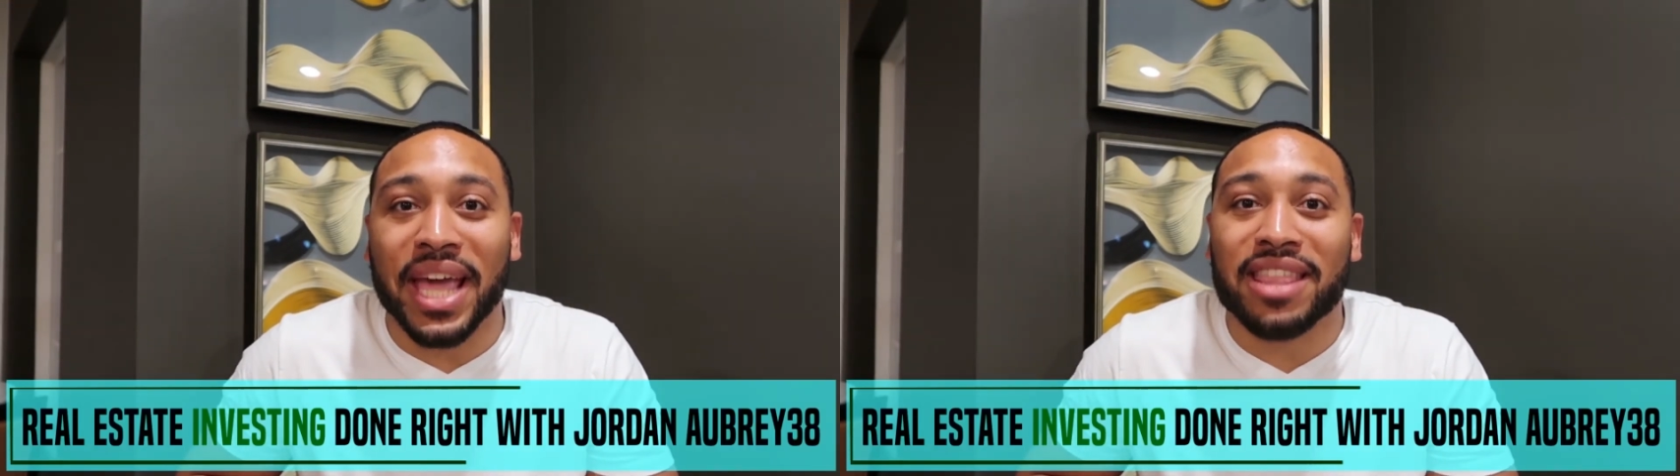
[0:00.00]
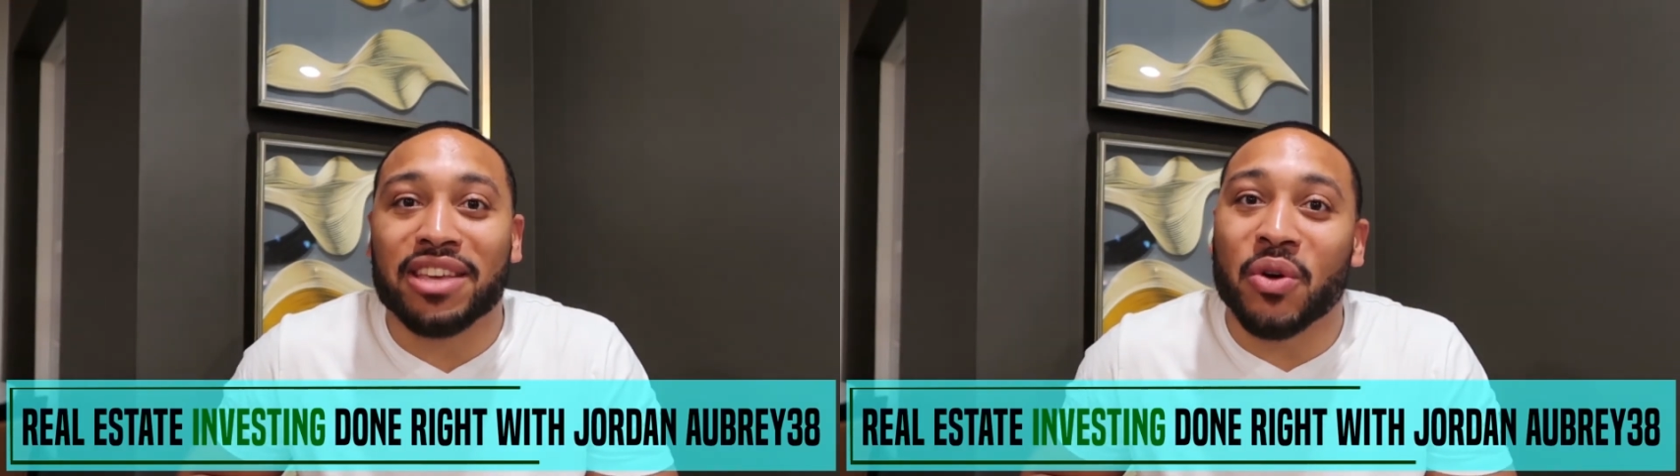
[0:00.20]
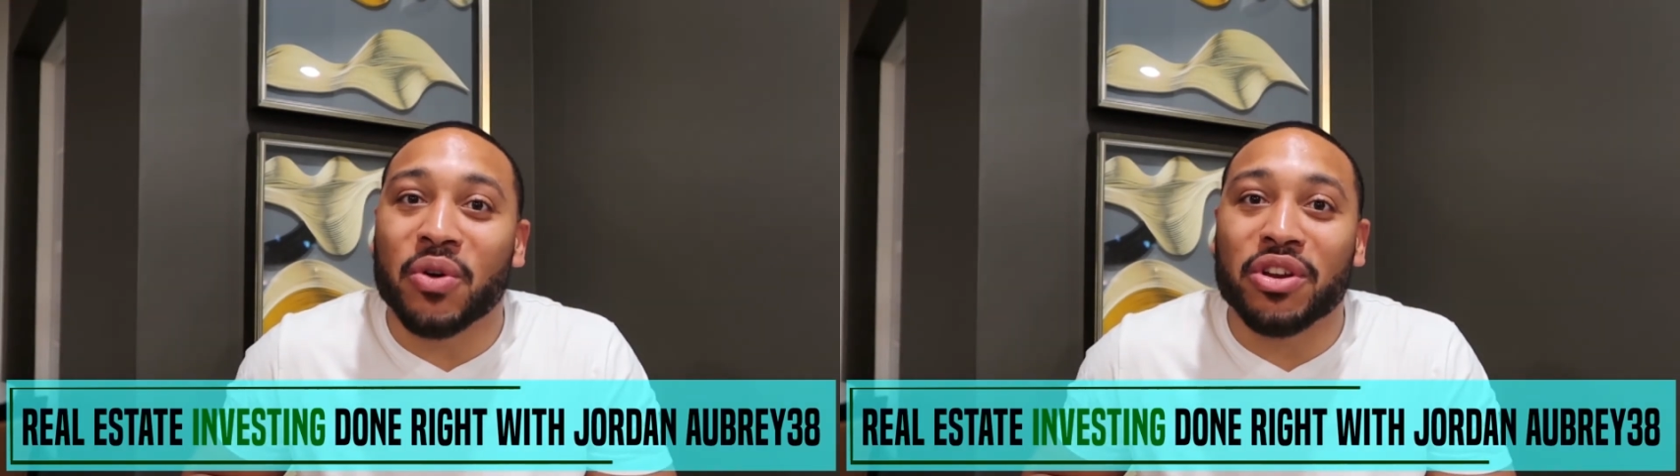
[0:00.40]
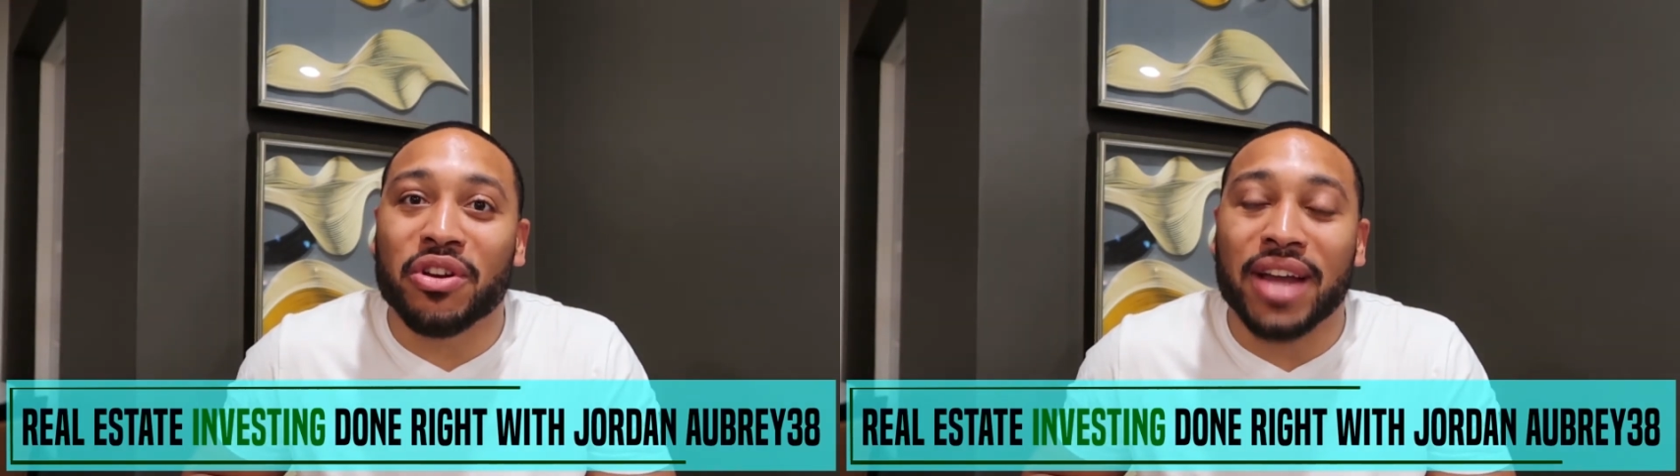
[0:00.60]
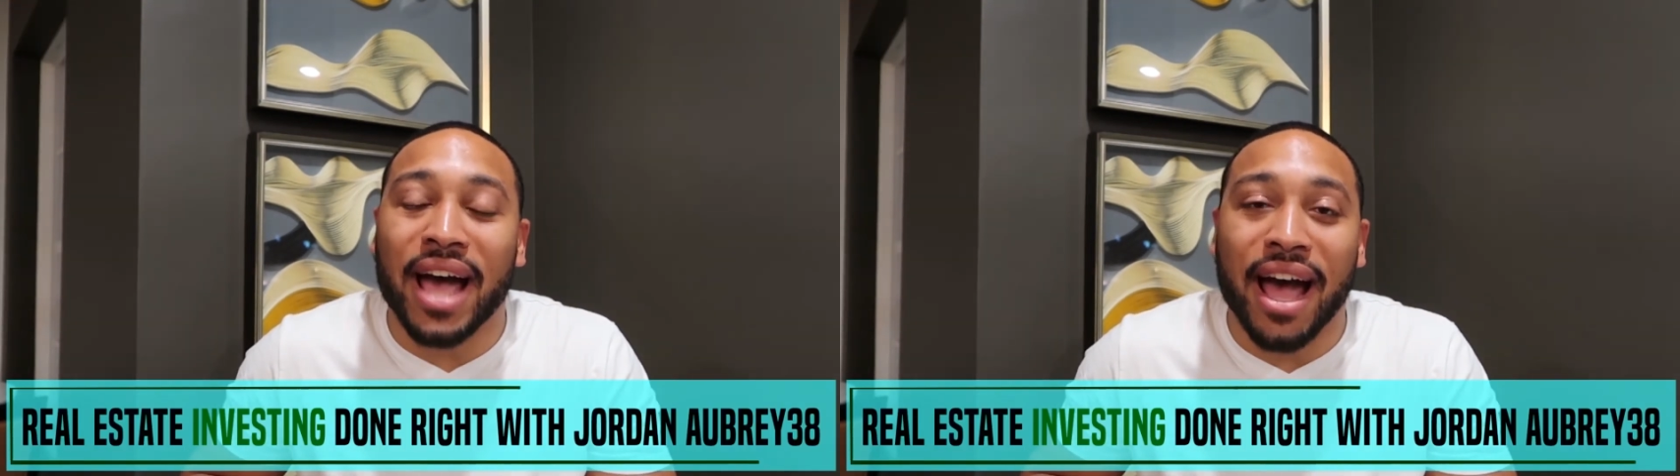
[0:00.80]
we had to go in
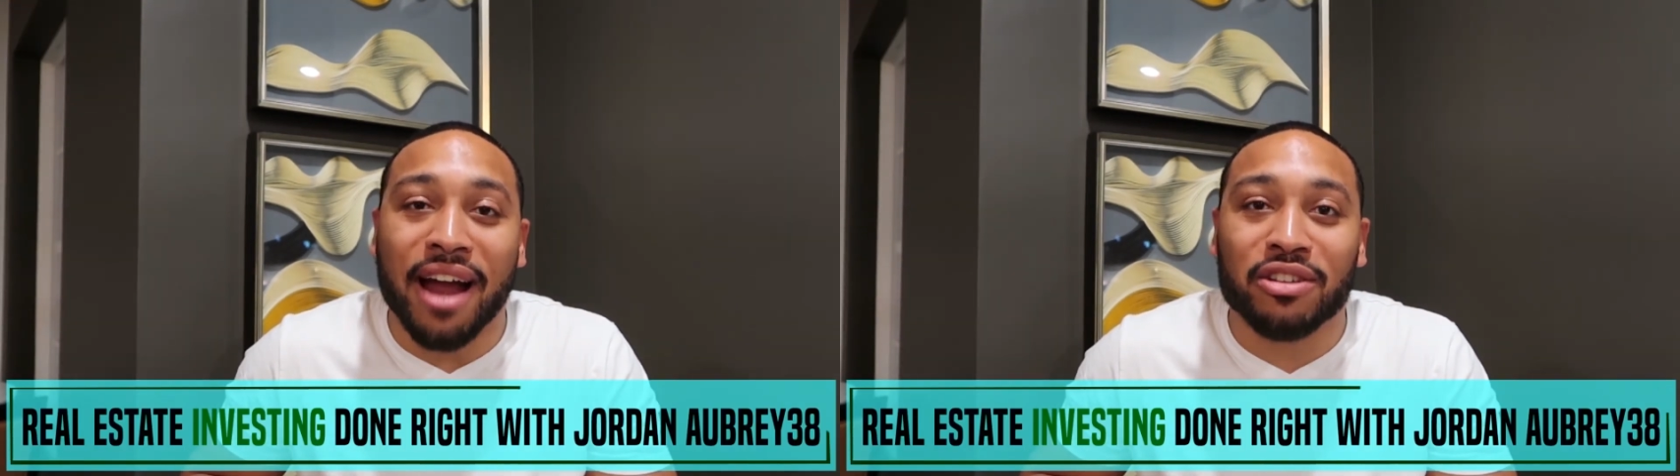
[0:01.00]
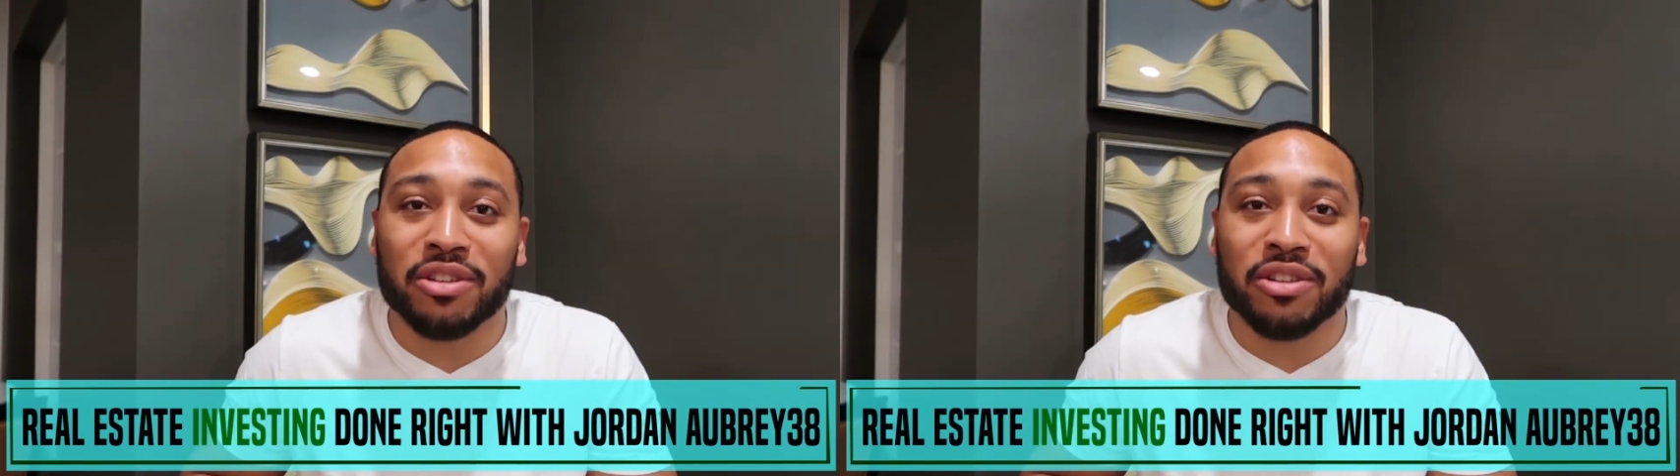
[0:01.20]
there and hire